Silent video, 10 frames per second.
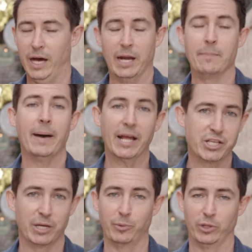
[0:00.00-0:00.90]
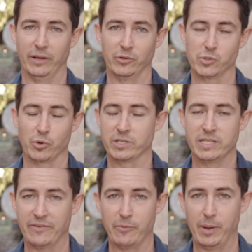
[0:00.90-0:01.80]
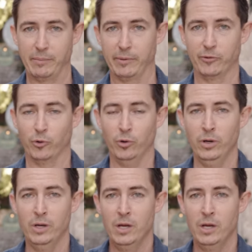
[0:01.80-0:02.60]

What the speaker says: unimaginable levels where it's never been before.